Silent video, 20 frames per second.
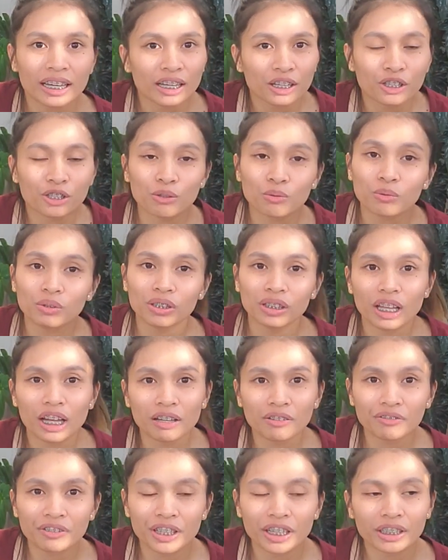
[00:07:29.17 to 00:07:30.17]
You will
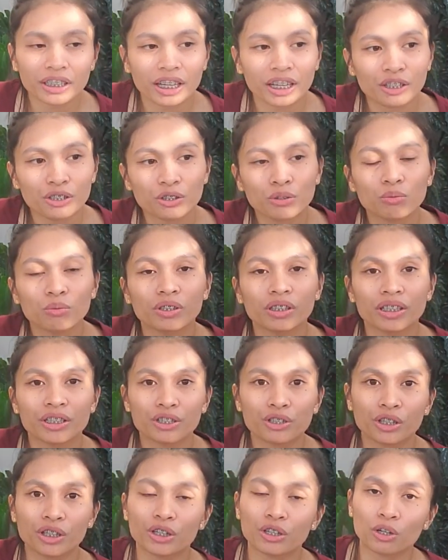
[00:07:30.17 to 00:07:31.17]
love it, and you will
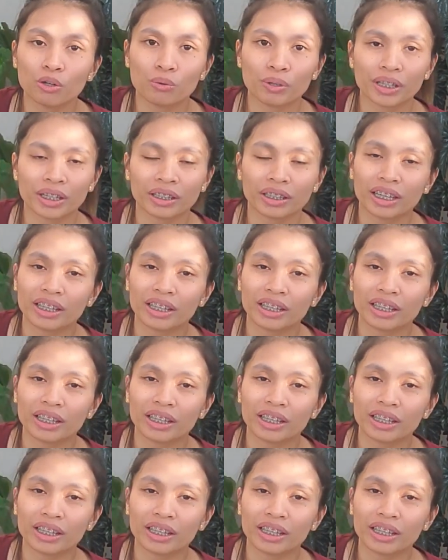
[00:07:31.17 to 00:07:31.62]
enjoy growing it.